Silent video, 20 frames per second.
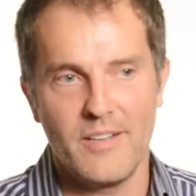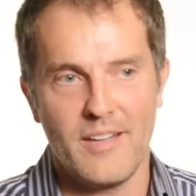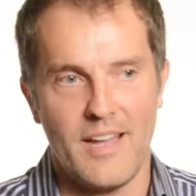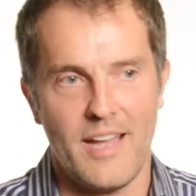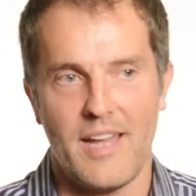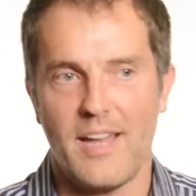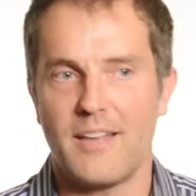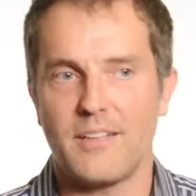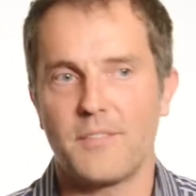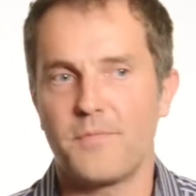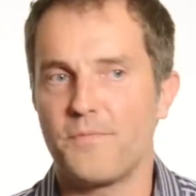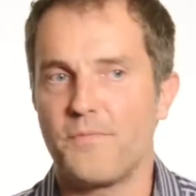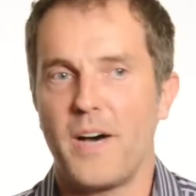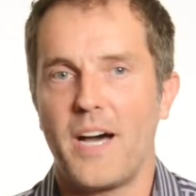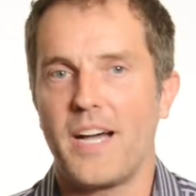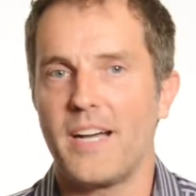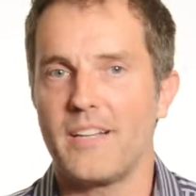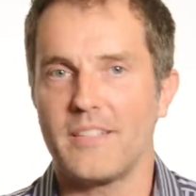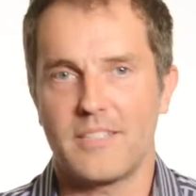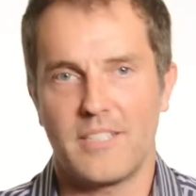has
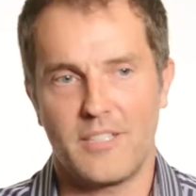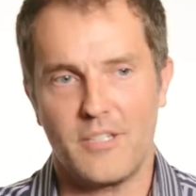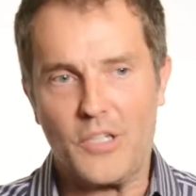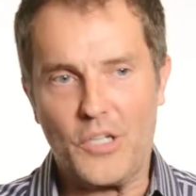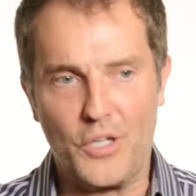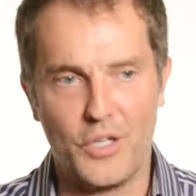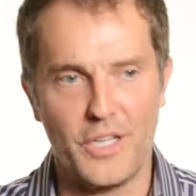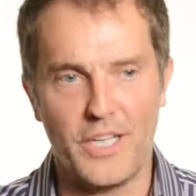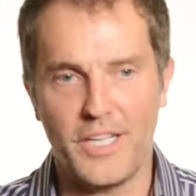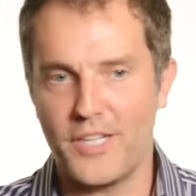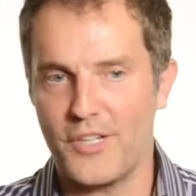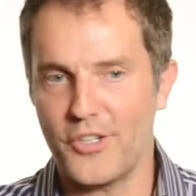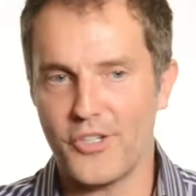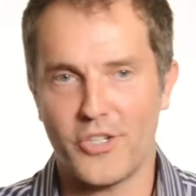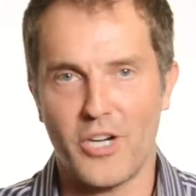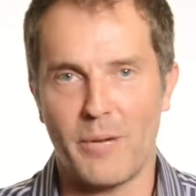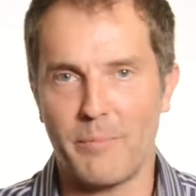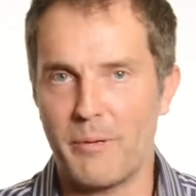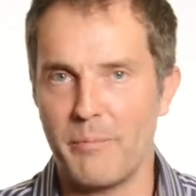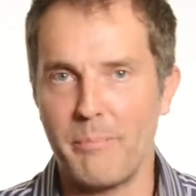files that are cleaner,
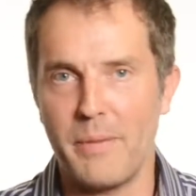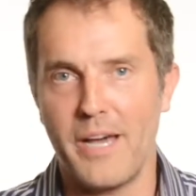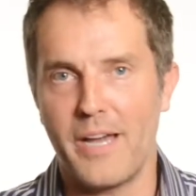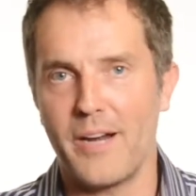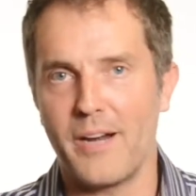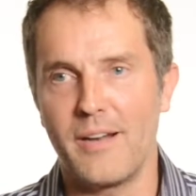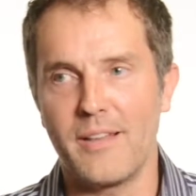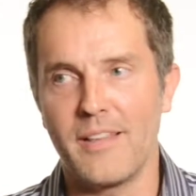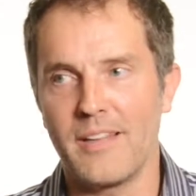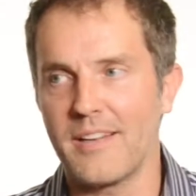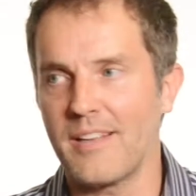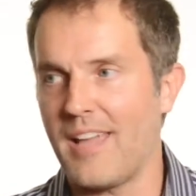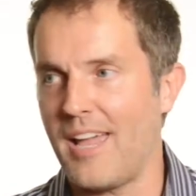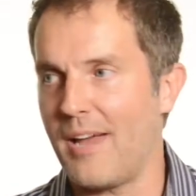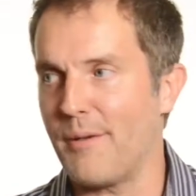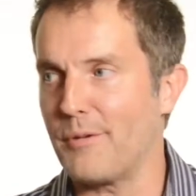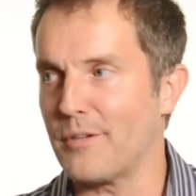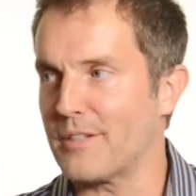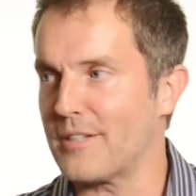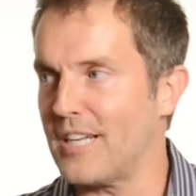sharper, better than
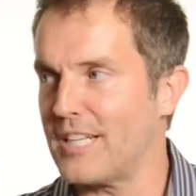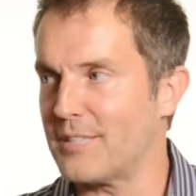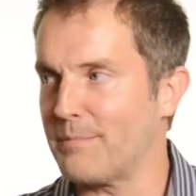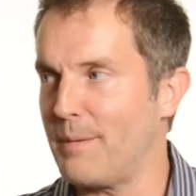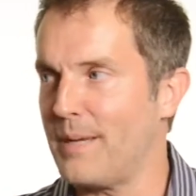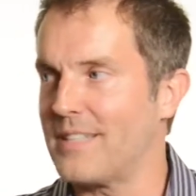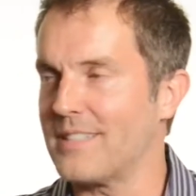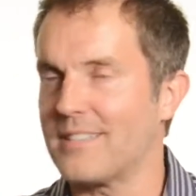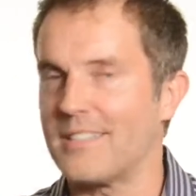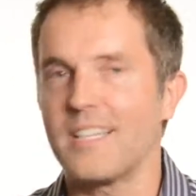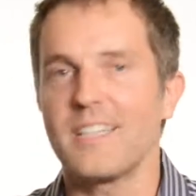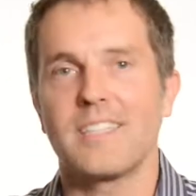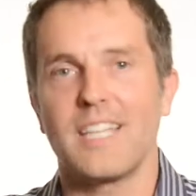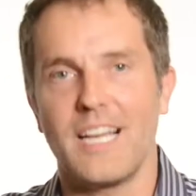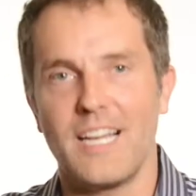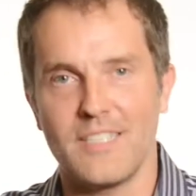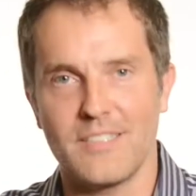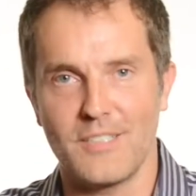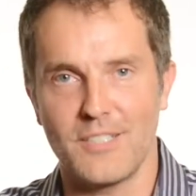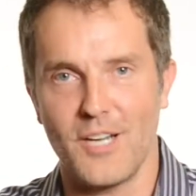cameras that I spent
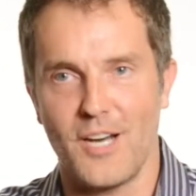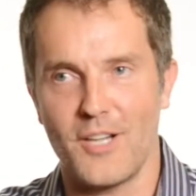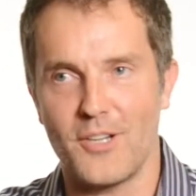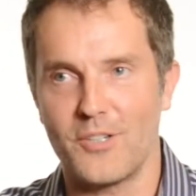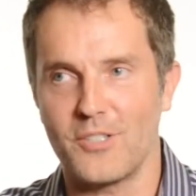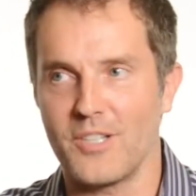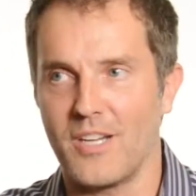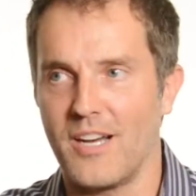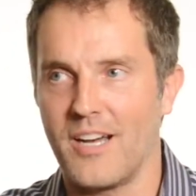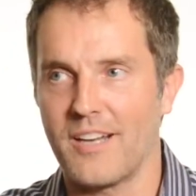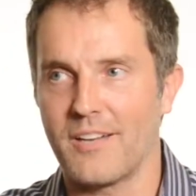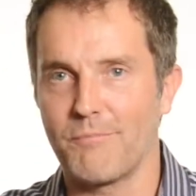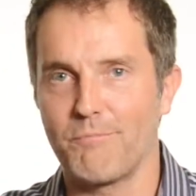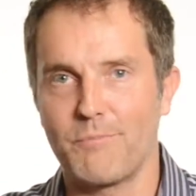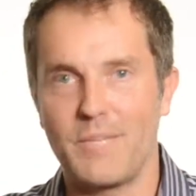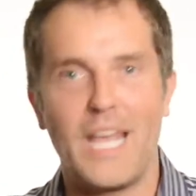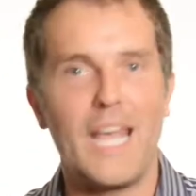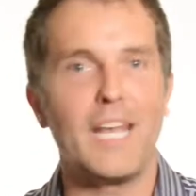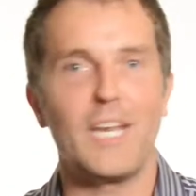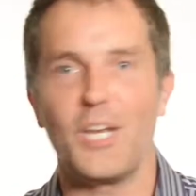$6,000 on
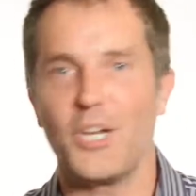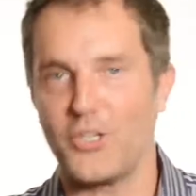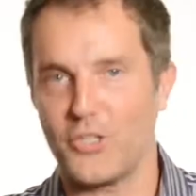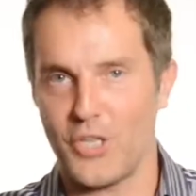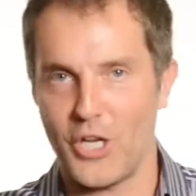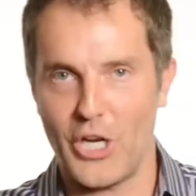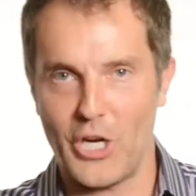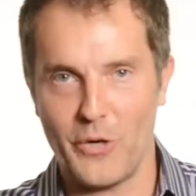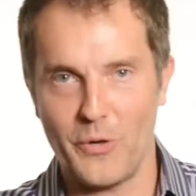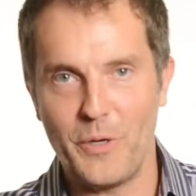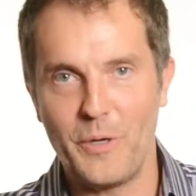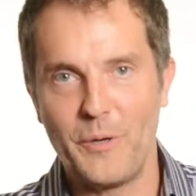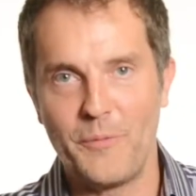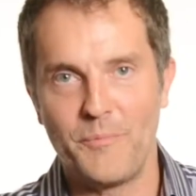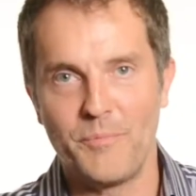10 years ago.